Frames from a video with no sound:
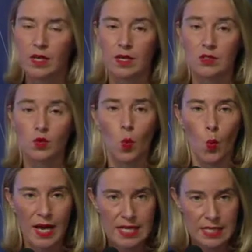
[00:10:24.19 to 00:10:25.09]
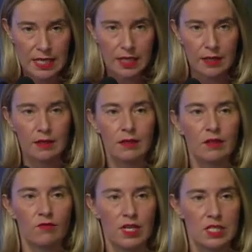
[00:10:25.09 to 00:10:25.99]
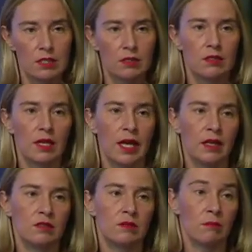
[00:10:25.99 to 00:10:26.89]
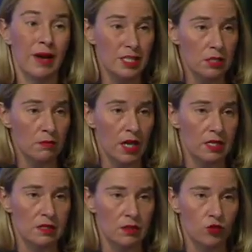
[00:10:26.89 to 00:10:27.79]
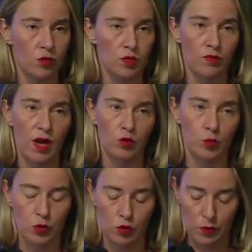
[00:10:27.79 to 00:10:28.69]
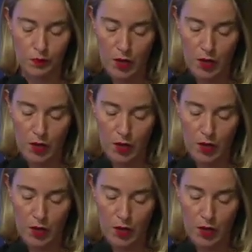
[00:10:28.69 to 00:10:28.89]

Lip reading: is wisely invested and maximized in terms of output.